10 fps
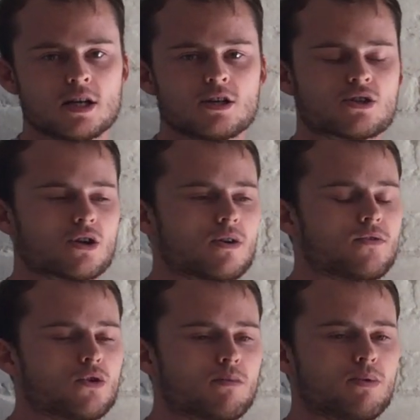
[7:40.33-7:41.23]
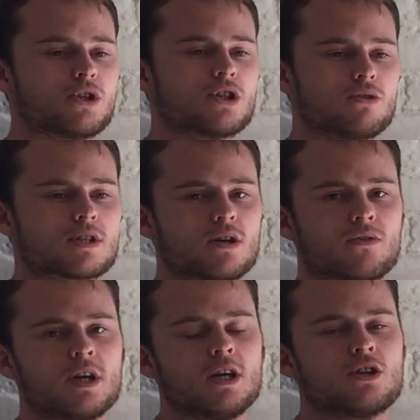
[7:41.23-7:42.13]
So if you're pushing yourself
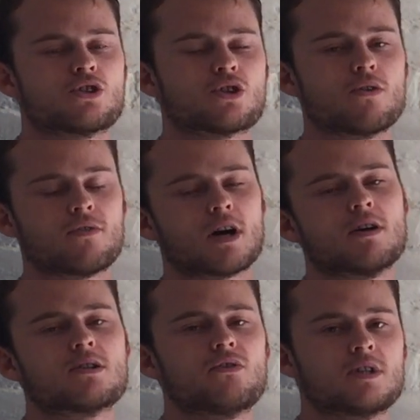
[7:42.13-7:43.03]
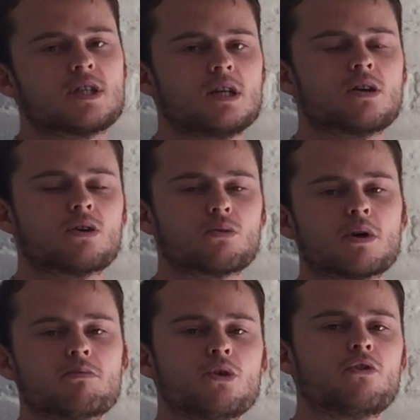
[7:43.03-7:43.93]
so far into fatigue on
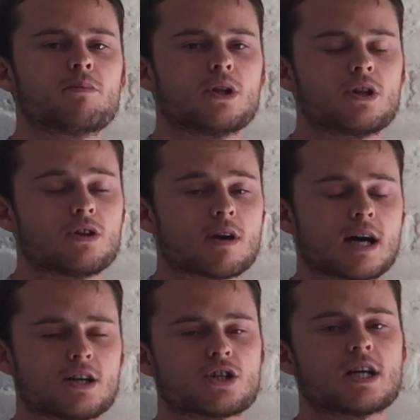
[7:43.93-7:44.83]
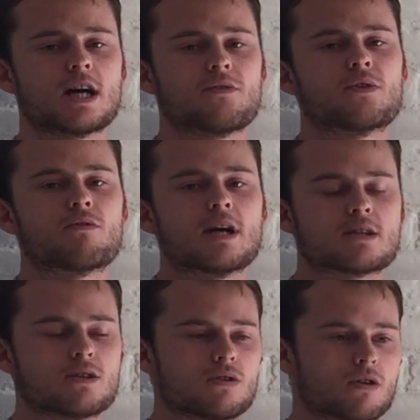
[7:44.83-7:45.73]
one movement that you actually have to
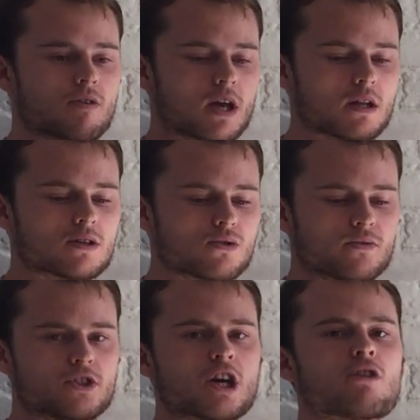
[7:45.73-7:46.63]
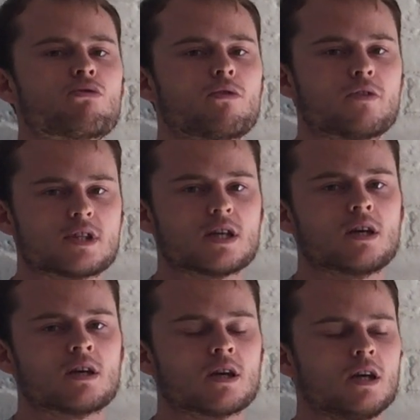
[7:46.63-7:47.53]
rest, and you're creating this sort of general
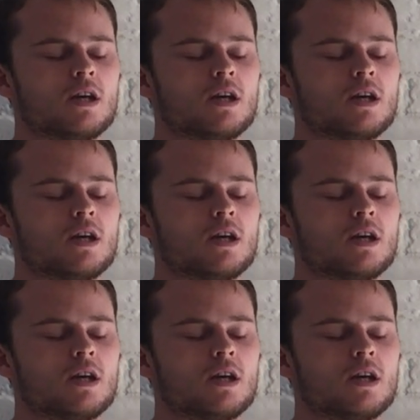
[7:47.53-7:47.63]
fatigue